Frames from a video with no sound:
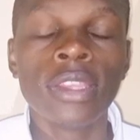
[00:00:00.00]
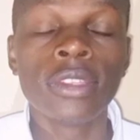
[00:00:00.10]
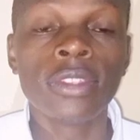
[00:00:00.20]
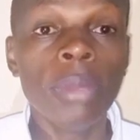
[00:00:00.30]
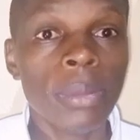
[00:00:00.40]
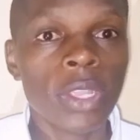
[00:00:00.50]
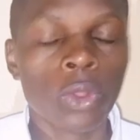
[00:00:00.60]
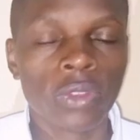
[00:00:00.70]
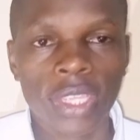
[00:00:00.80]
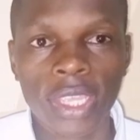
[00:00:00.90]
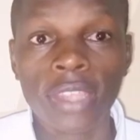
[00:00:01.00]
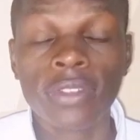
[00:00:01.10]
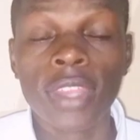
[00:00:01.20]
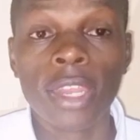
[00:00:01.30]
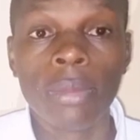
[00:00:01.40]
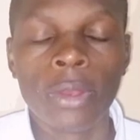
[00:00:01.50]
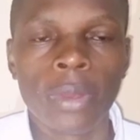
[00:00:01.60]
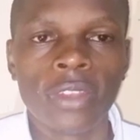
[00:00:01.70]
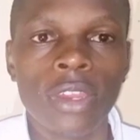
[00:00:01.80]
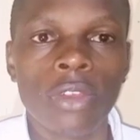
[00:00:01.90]
simply because he is the Deputy
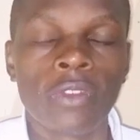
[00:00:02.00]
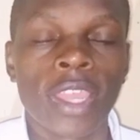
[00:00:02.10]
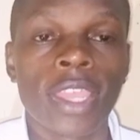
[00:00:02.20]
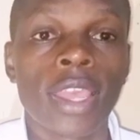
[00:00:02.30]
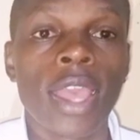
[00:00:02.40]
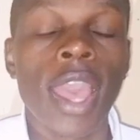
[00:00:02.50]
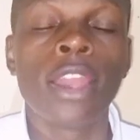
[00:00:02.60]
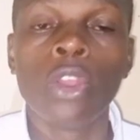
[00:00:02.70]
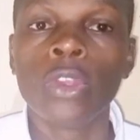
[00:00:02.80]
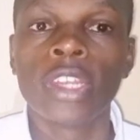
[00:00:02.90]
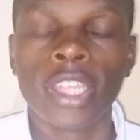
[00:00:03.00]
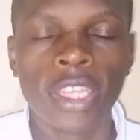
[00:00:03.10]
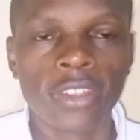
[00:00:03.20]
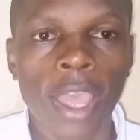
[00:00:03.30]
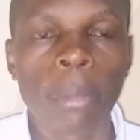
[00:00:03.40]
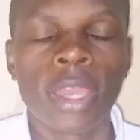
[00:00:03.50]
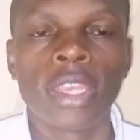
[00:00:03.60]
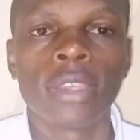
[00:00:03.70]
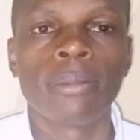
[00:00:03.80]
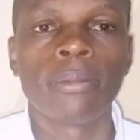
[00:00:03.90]
President of Kenya, a lot is happening.